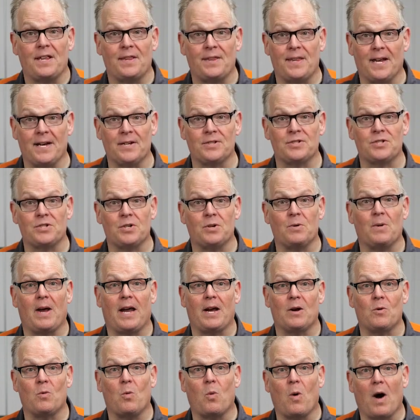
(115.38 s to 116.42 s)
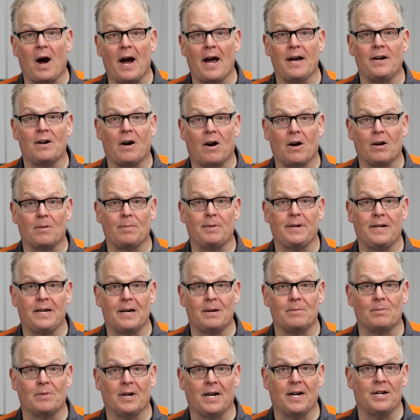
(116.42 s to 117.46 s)
thanks to a wide
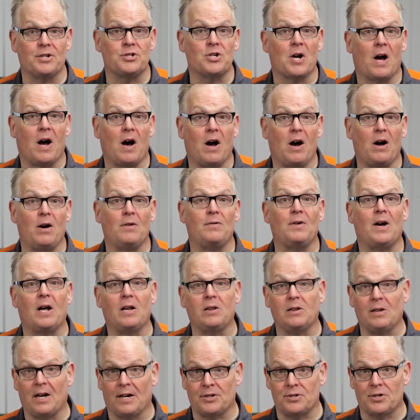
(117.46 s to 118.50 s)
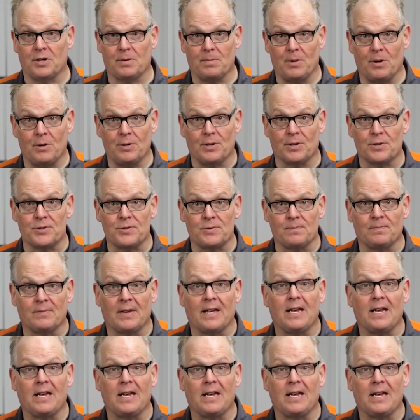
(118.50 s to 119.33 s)
RPM range of electric motors.